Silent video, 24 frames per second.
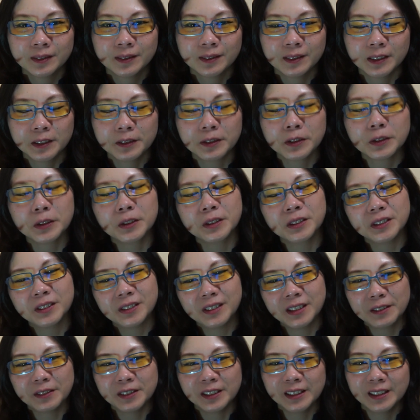of course,
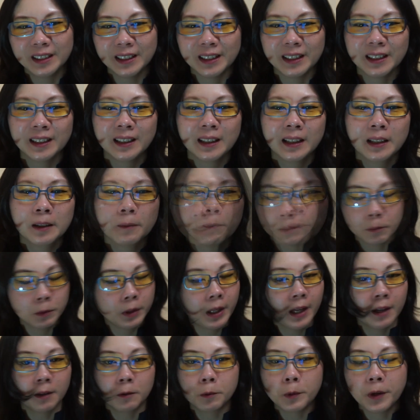definitely.
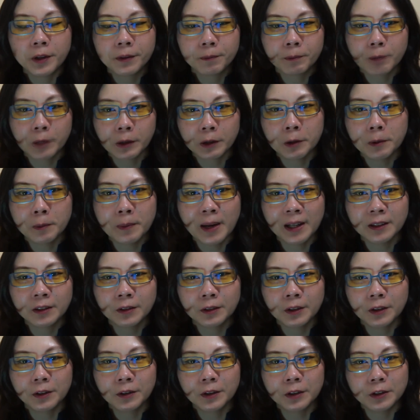Yeah, with going back
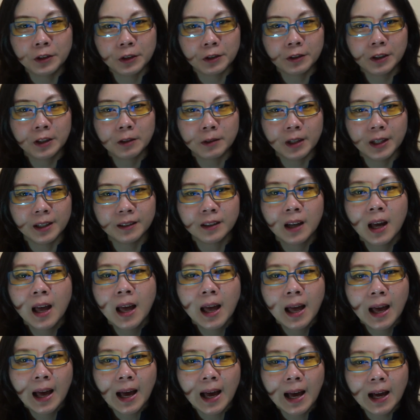to the durian rind,
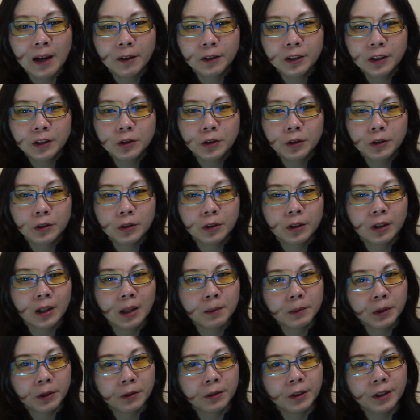how did you
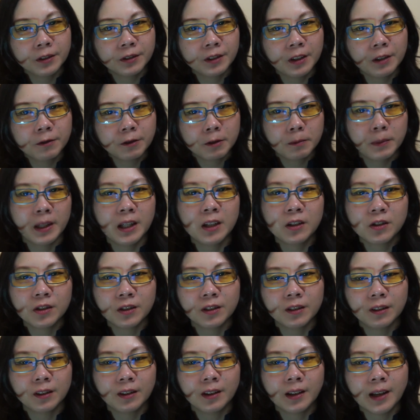come across the
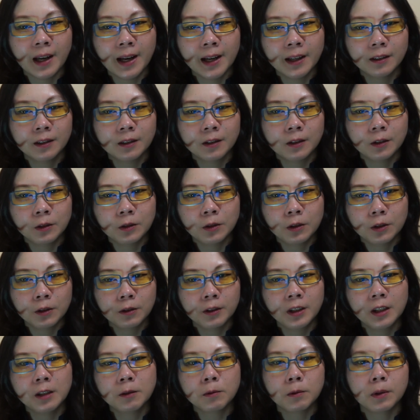information that the
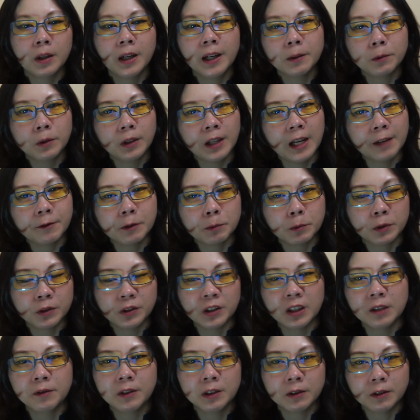durian rind would have a
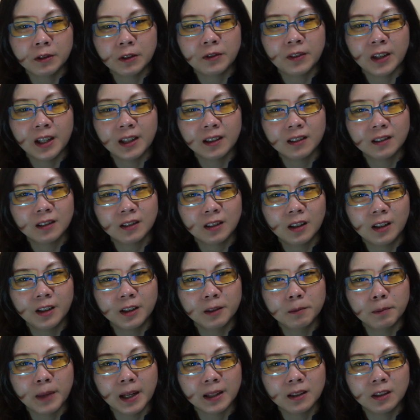preservative effect
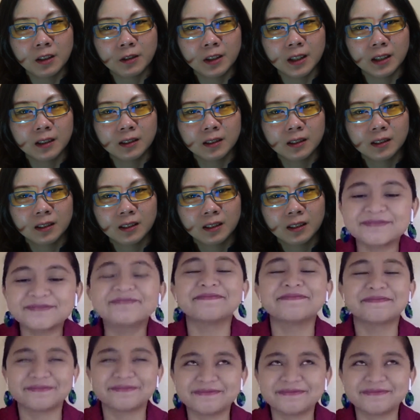on bacteria?
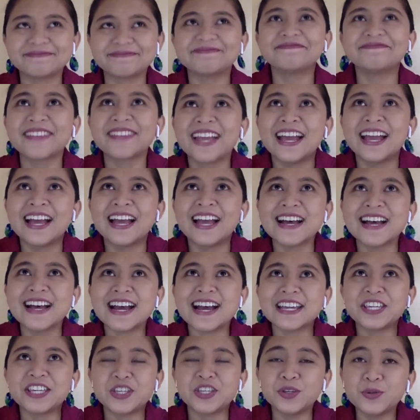hmm
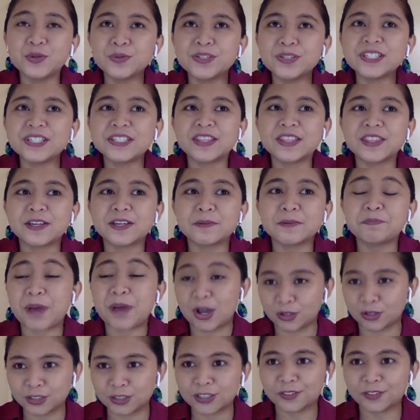I used the
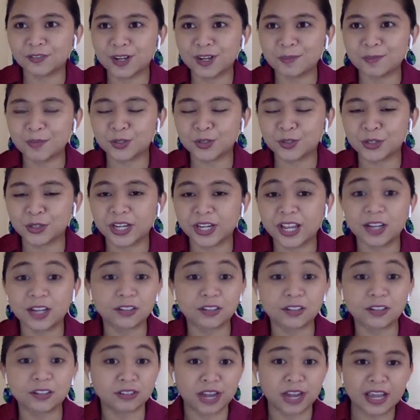powder from
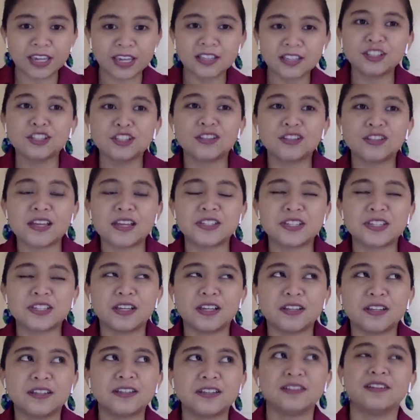durian rind as
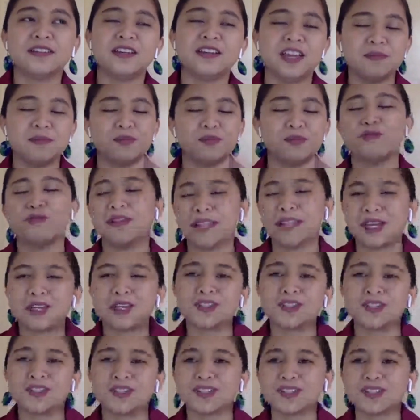an
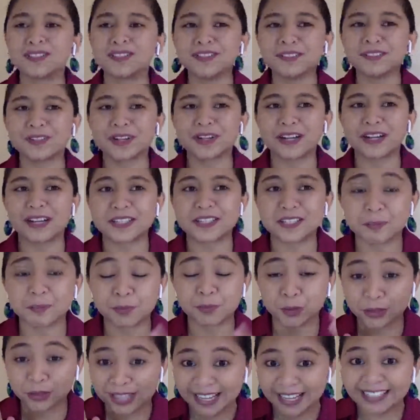immobilizer or as a
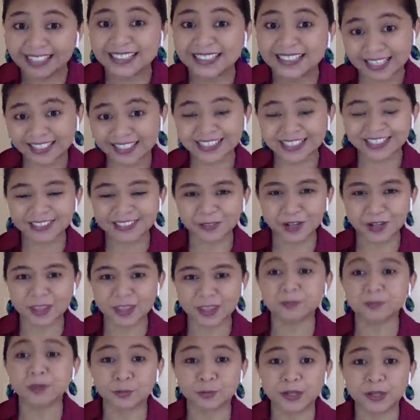protectant for
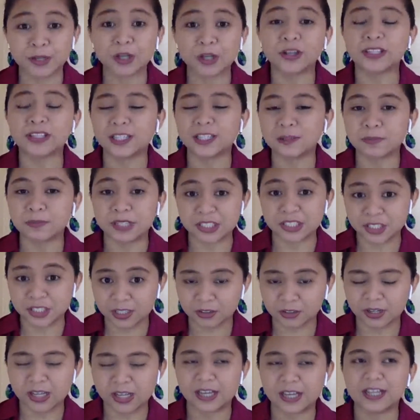the probiotic
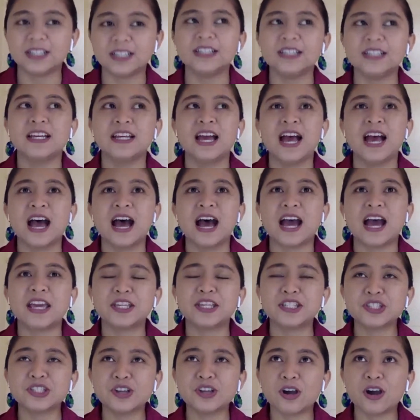bacteria.
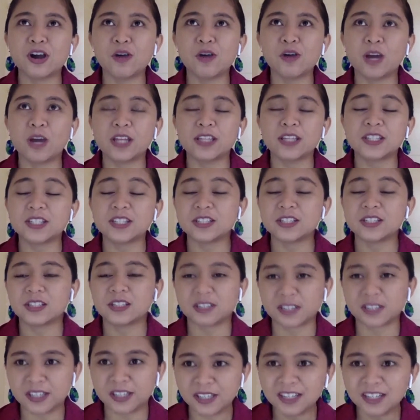I saw one
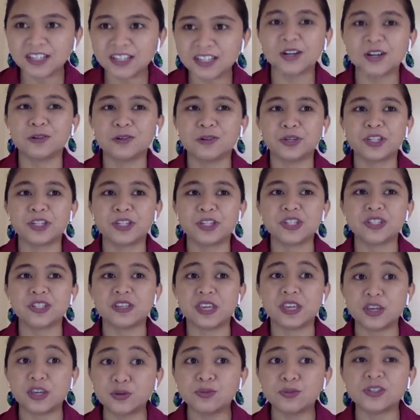study which
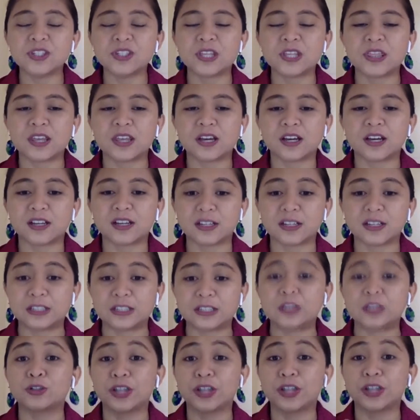used
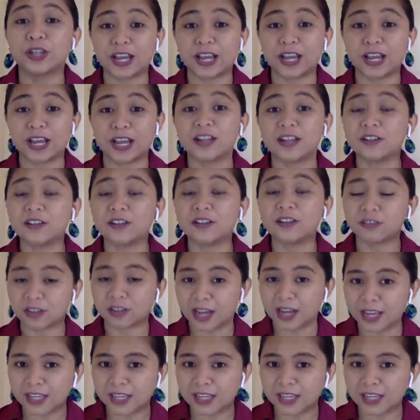the durian rind